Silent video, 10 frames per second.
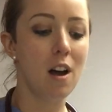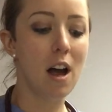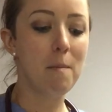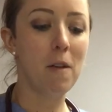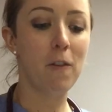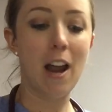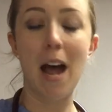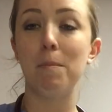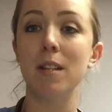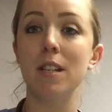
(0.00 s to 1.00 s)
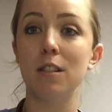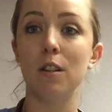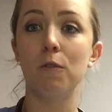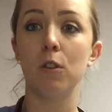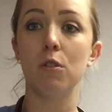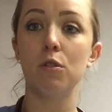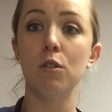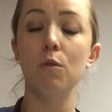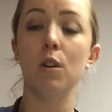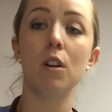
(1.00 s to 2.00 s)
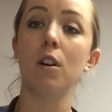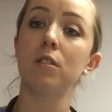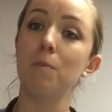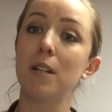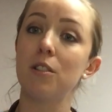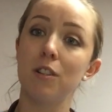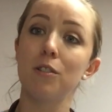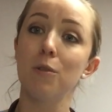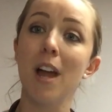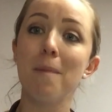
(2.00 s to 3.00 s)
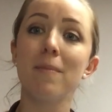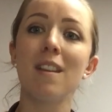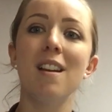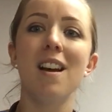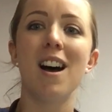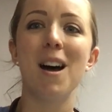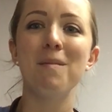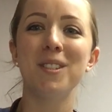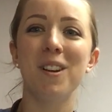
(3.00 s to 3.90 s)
If an app is easier for you too, you can also message us through that.